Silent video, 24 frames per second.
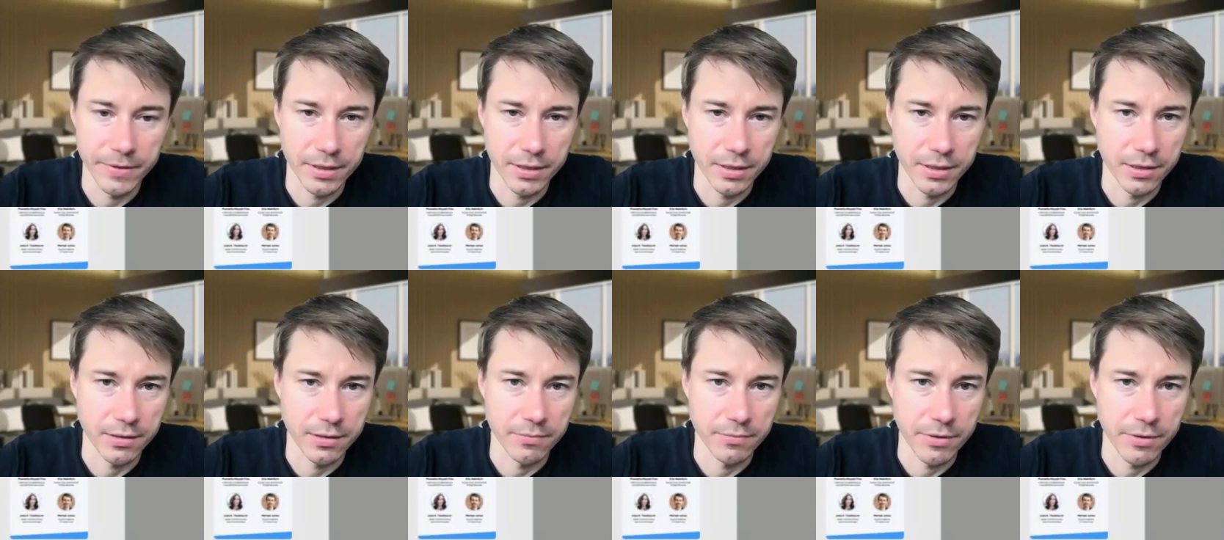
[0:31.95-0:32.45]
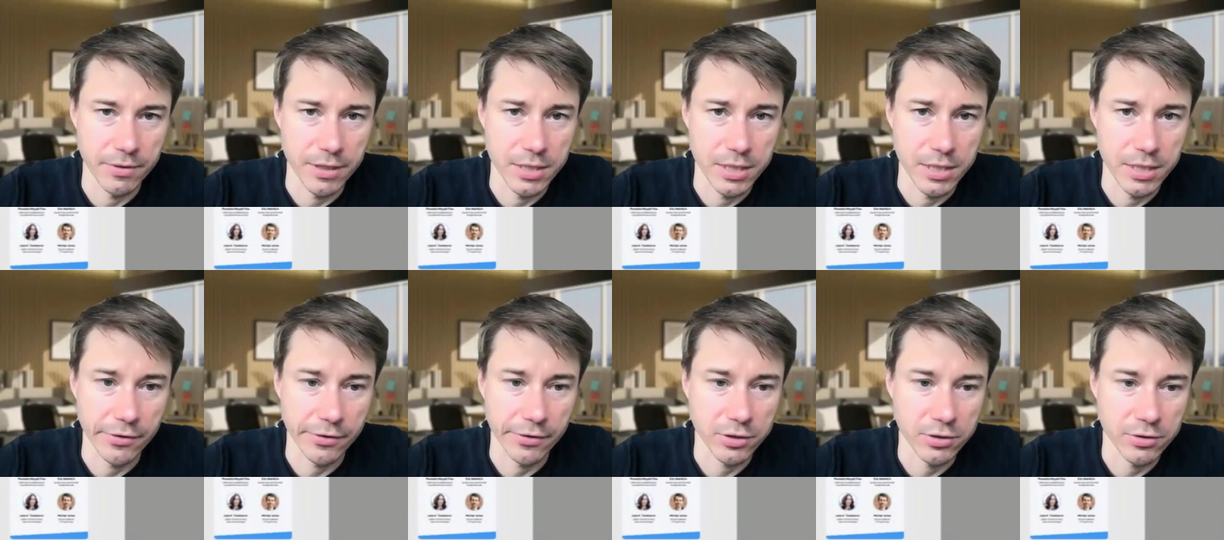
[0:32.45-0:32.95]
in a
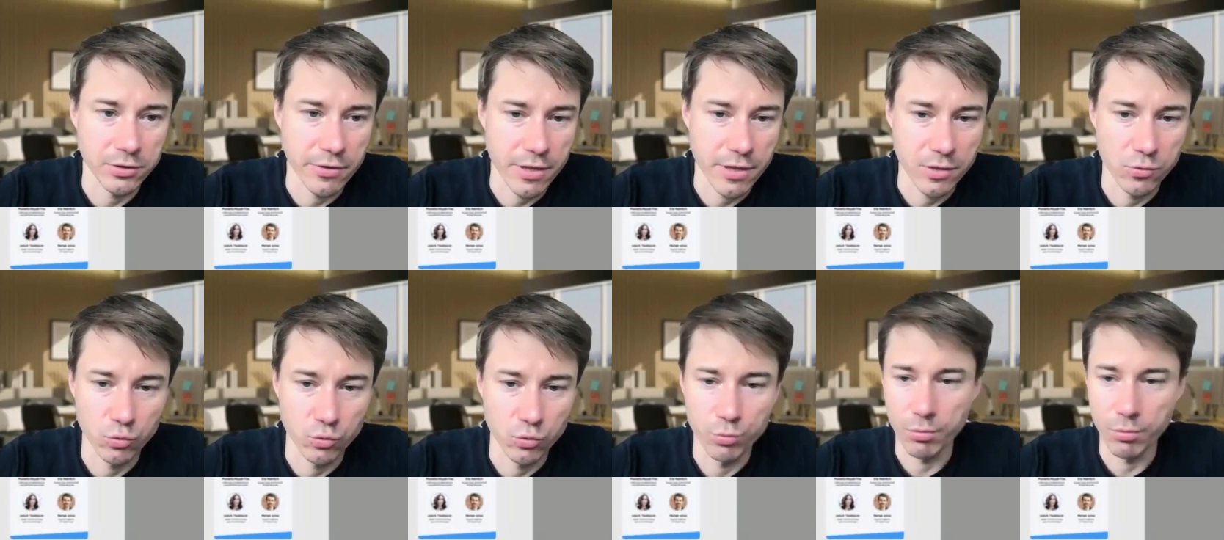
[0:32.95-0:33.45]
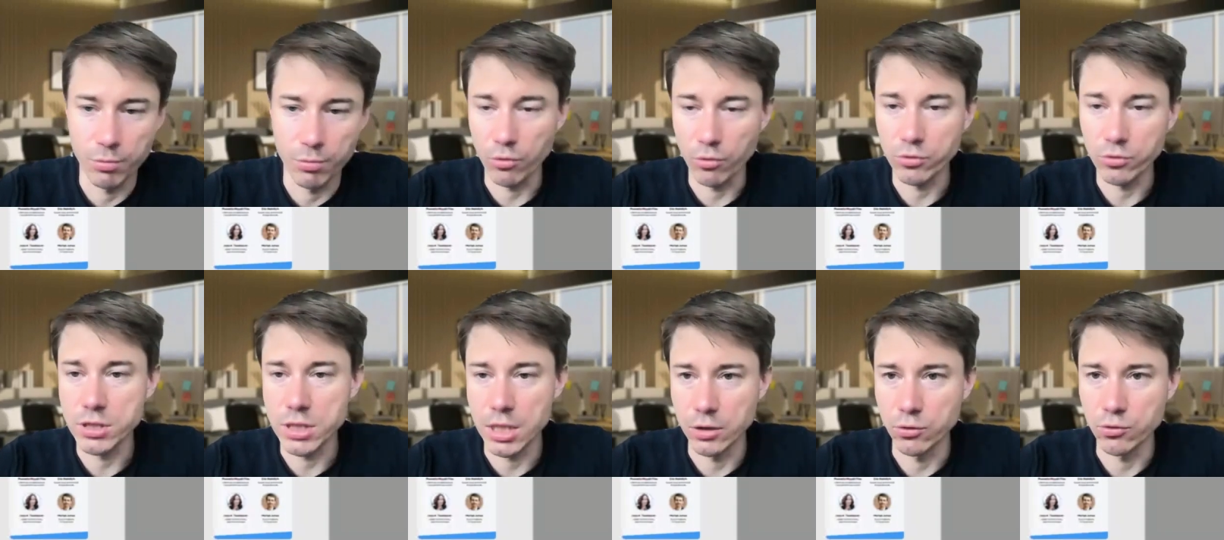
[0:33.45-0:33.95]
direction that would be
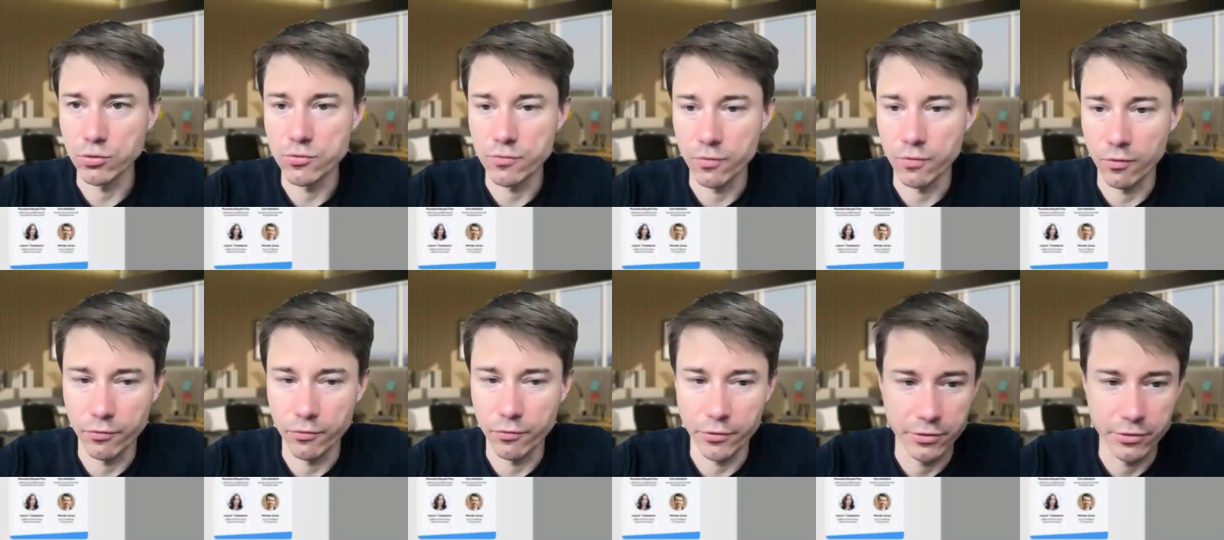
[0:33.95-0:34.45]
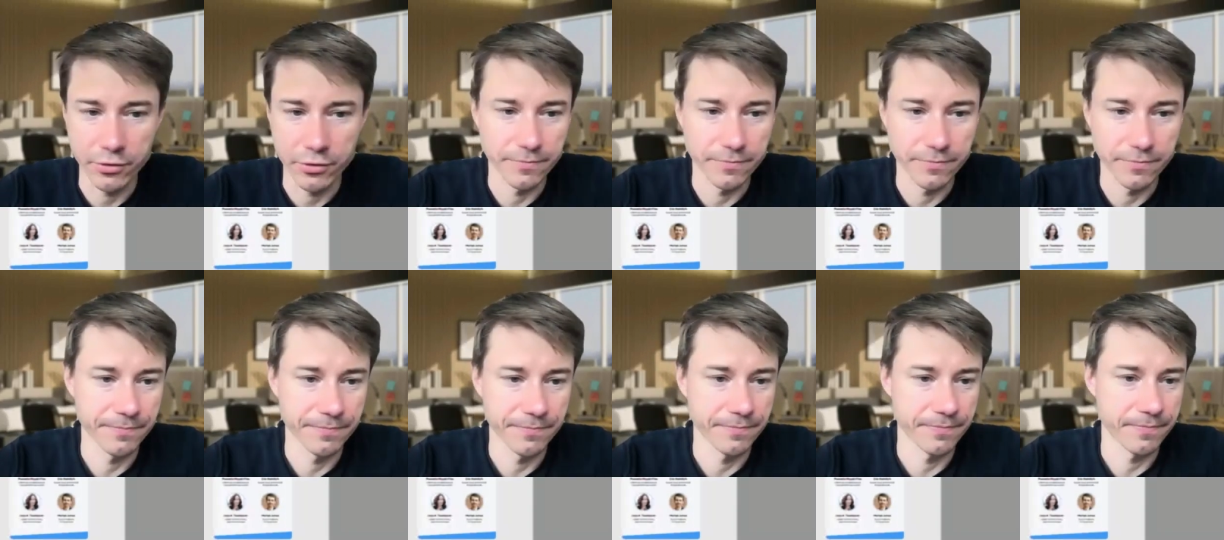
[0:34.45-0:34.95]
most useful for you.
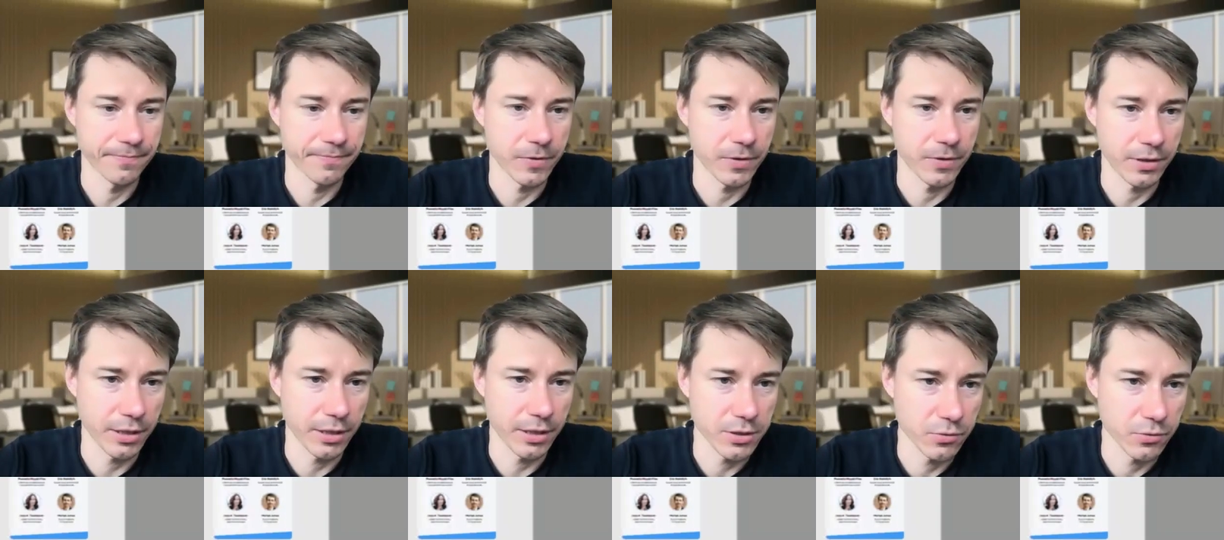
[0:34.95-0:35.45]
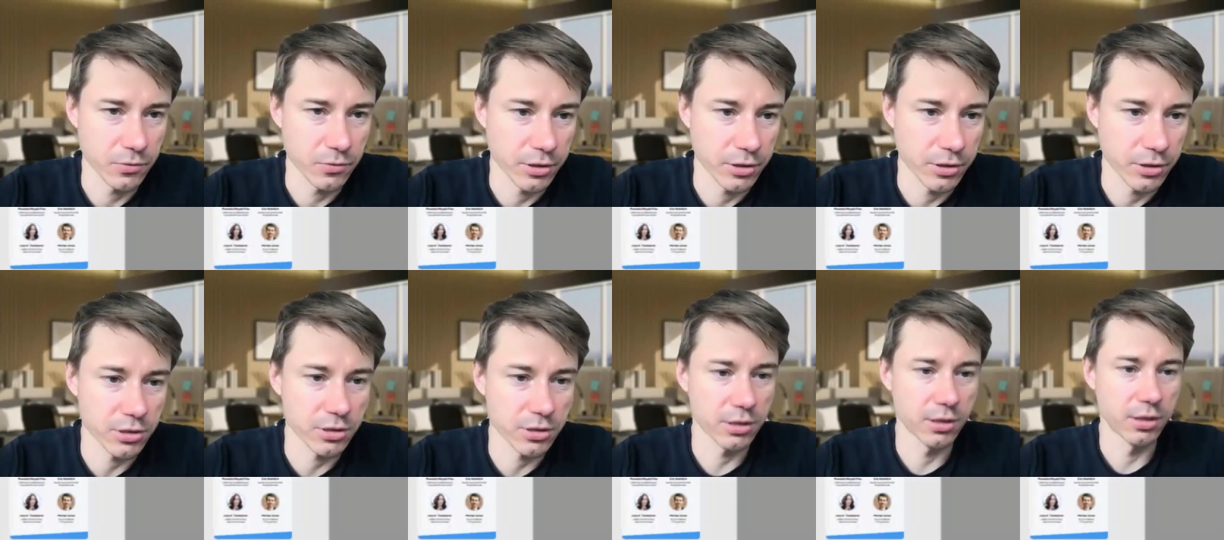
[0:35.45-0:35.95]
Okay, so you can
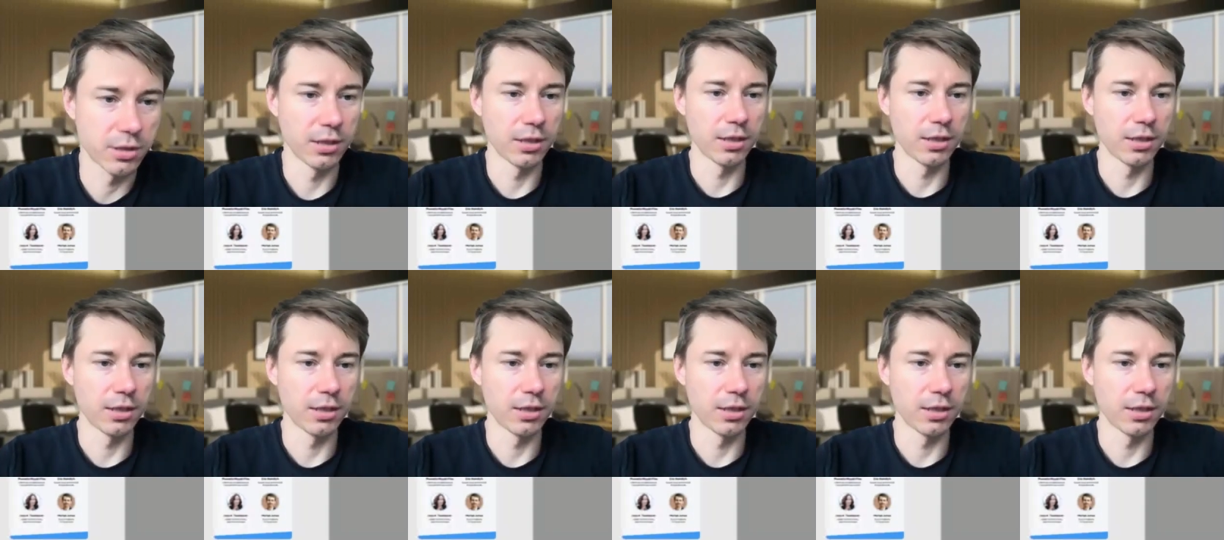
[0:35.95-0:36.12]
just